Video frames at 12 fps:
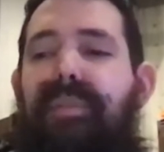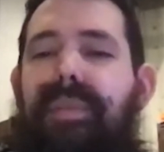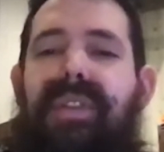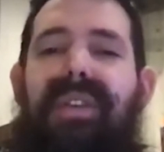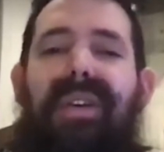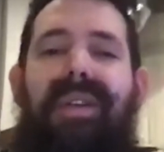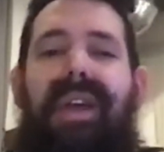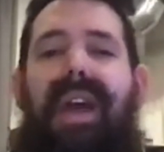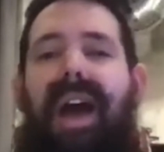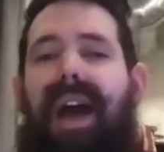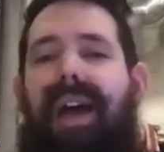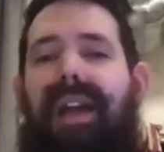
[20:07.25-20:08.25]
So
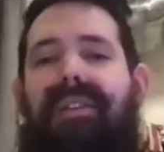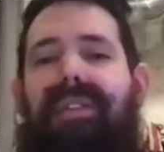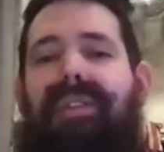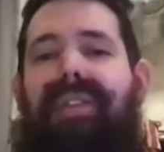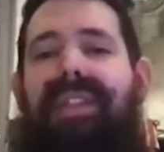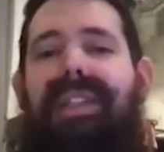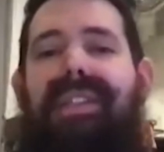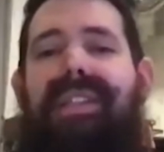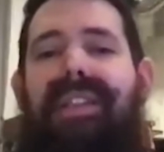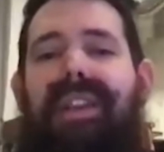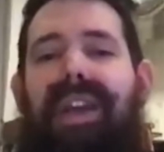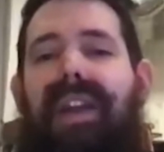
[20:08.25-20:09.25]
this
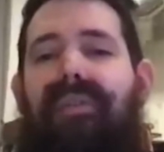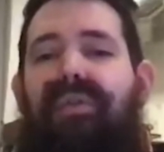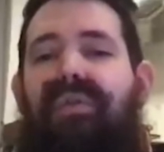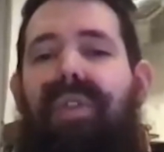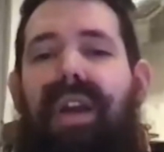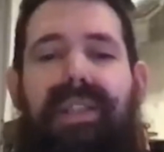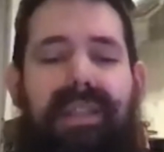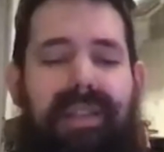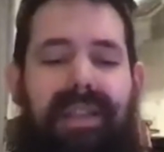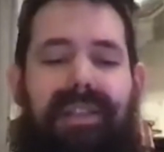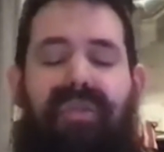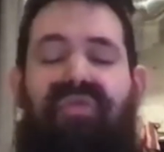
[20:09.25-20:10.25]
isn't the kind of
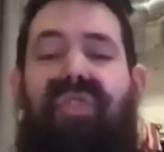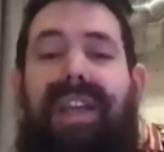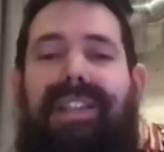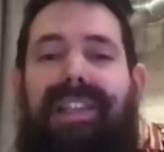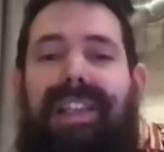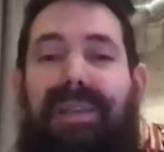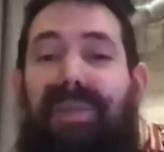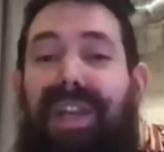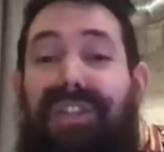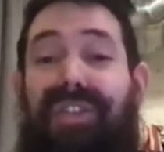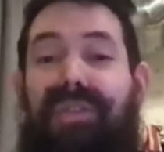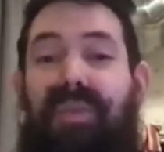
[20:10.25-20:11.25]
it's rustly, but
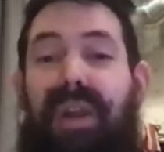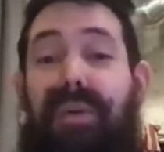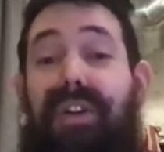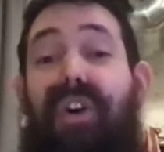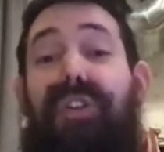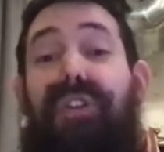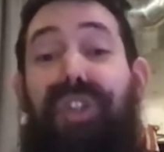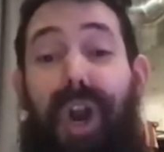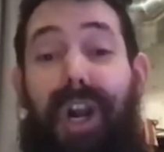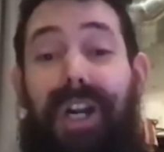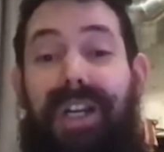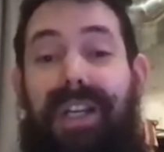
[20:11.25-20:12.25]
it's what I would call
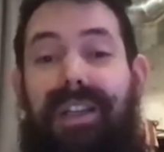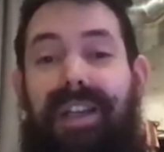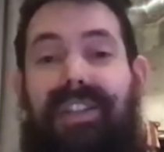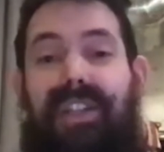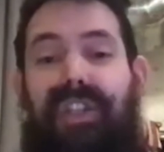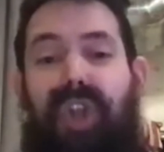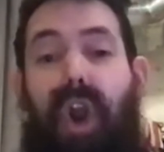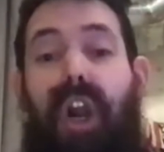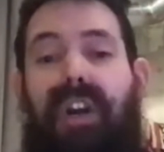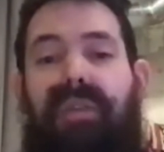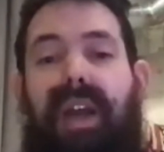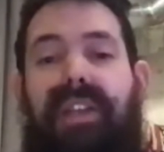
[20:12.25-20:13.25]
dark. It's a
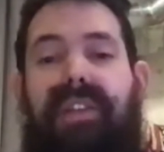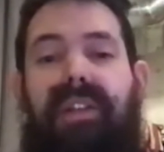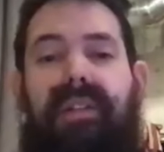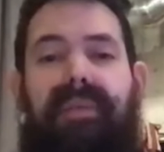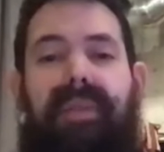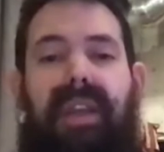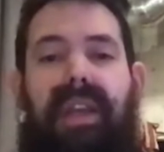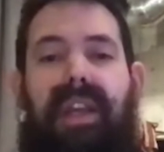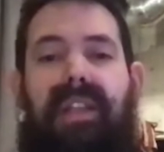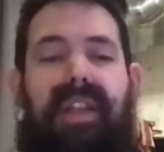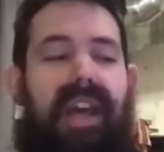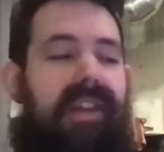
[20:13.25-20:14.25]
dark rustle.
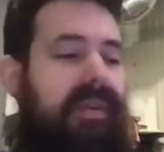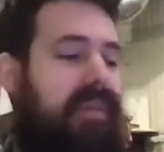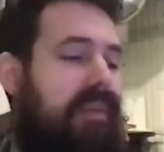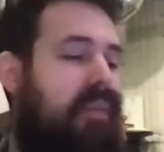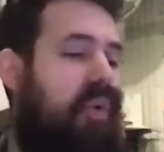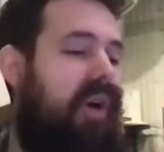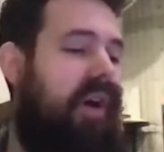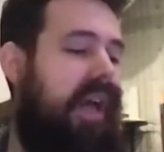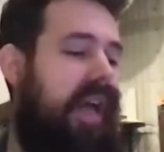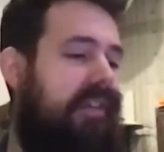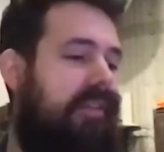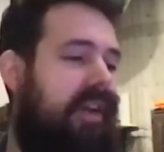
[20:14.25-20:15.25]
It's kind of a bit more
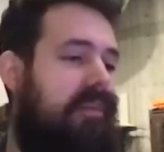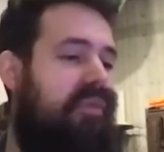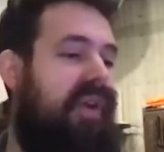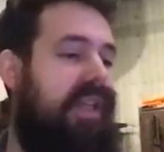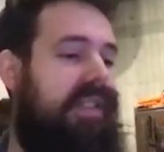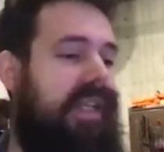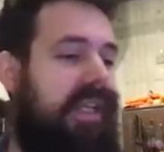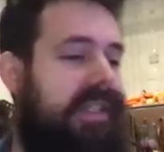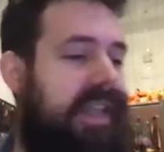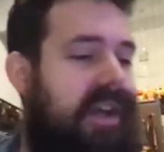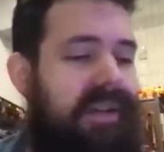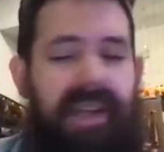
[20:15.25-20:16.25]
kind of rustic
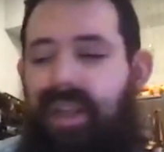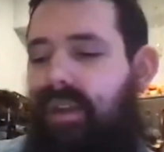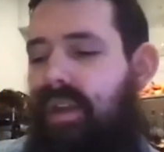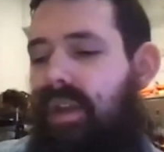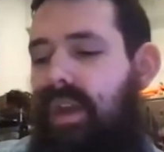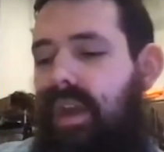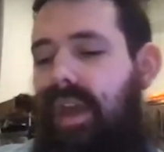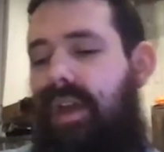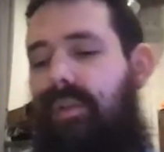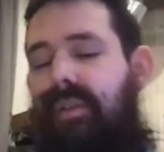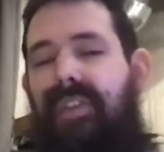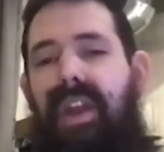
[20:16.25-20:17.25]
sounding.
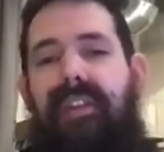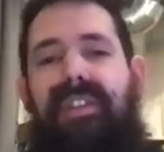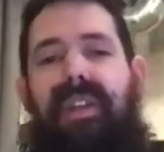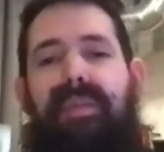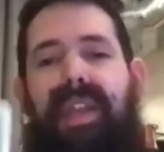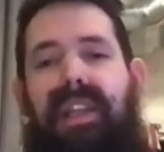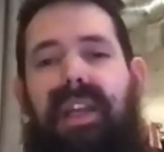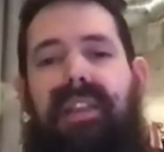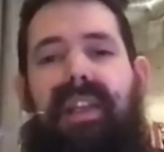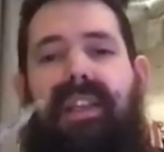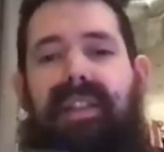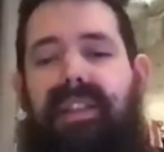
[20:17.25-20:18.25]
If you have something like
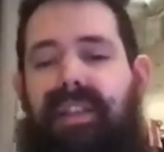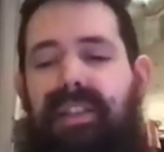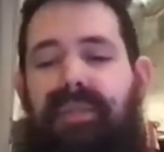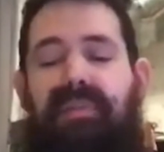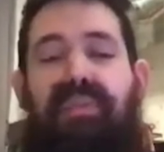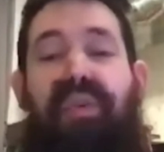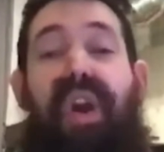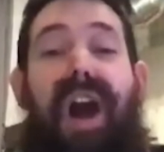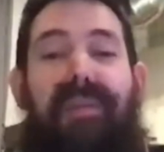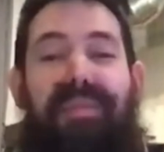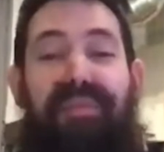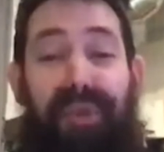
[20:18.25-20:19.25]
this is
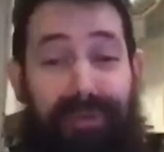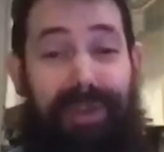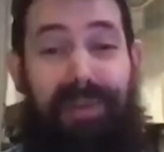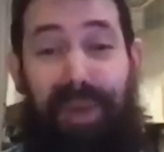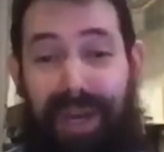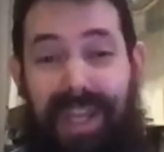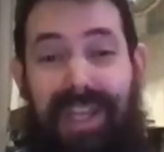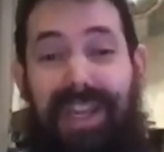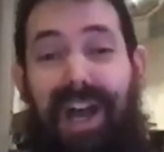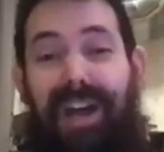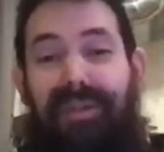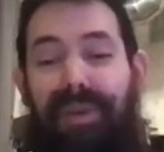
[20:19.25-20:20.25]
prop movie money,
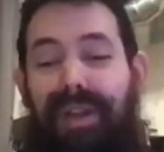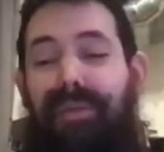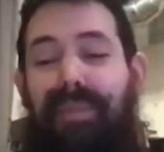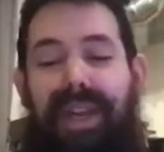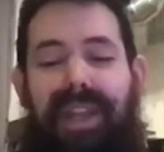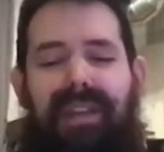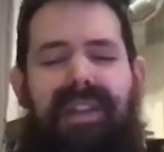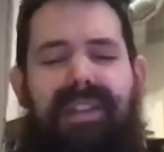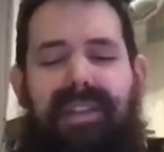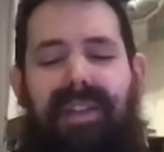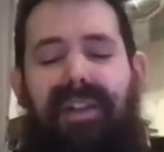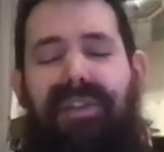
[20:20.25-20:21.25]
not real money. It
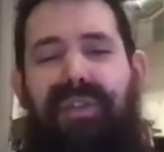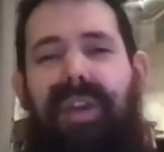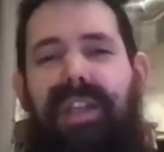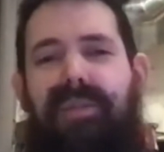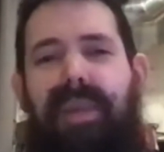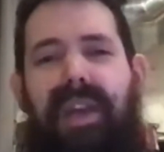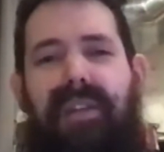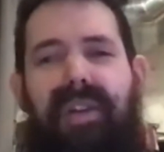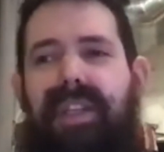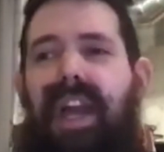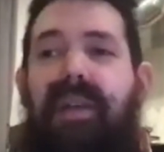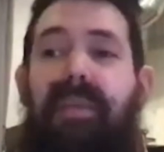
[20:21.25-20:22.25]
still tricks me every
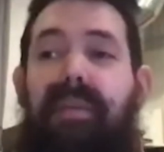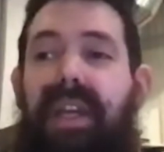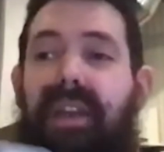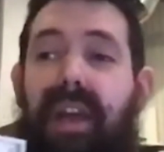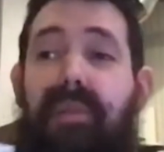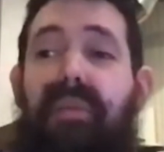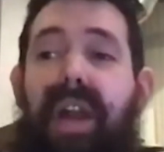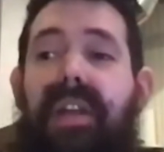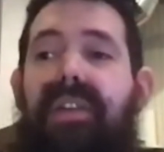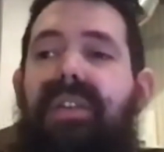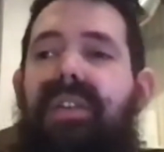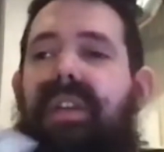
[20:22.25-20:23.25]
time. I'm like, I'm rich.